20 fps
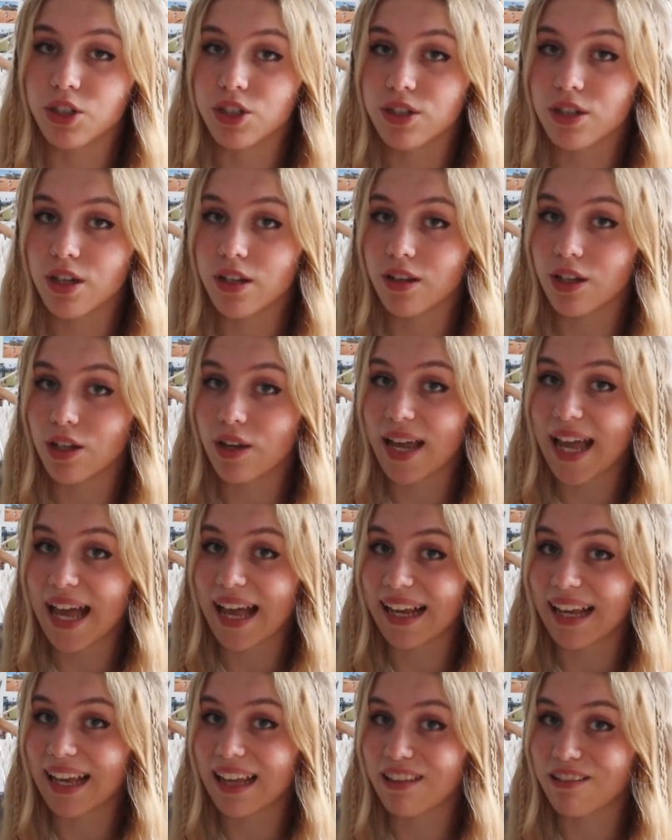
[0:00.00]
just know that you
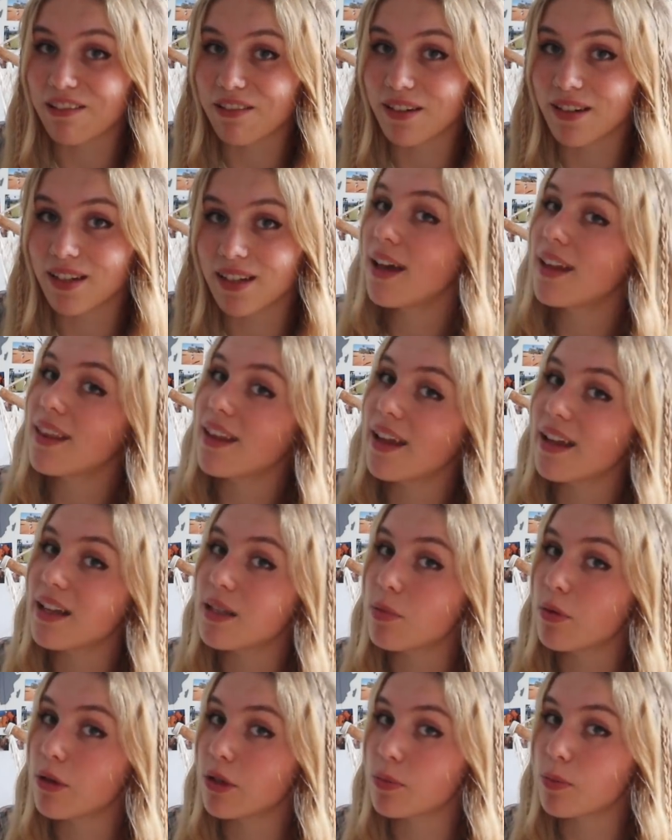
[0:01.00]
can get through it and that it
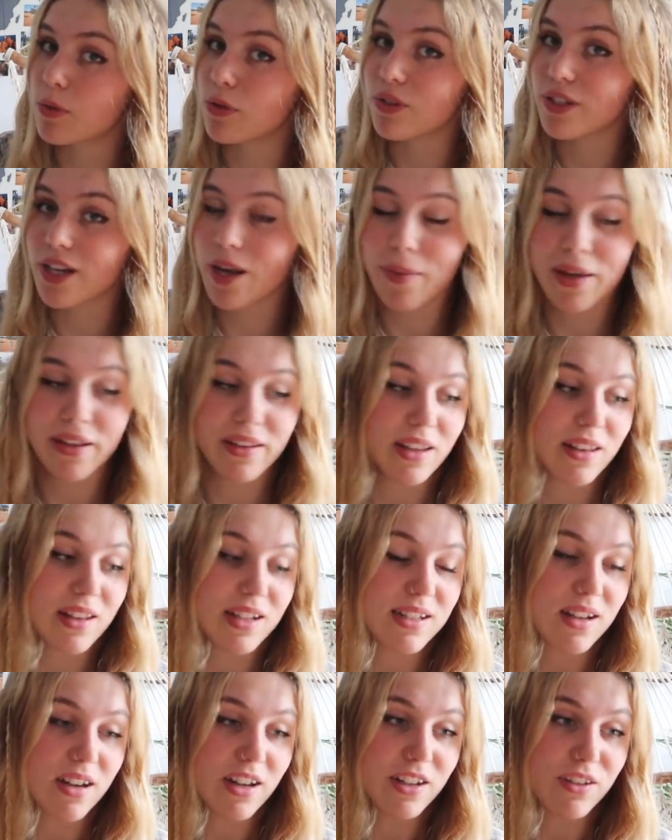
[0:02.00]
is possible to come out the other
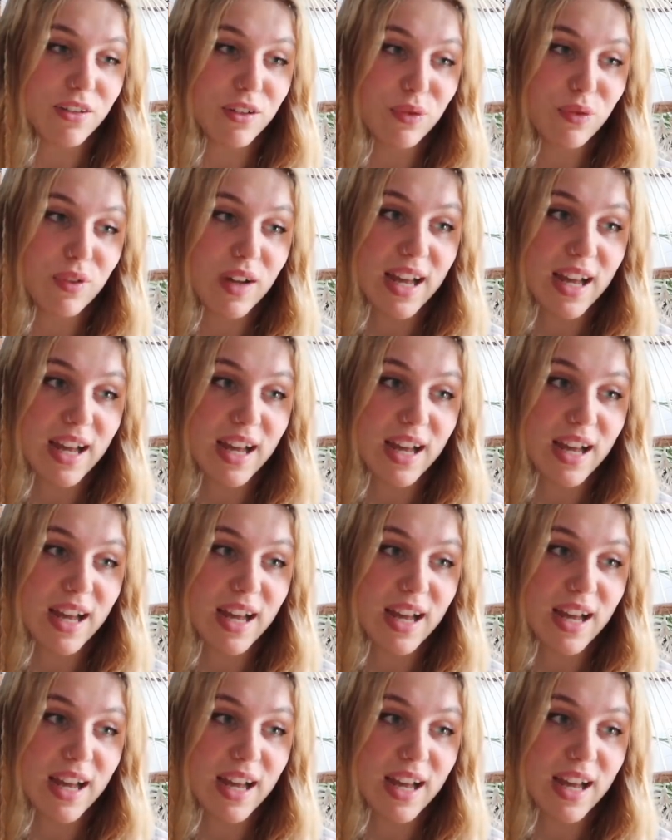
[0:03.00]
side of,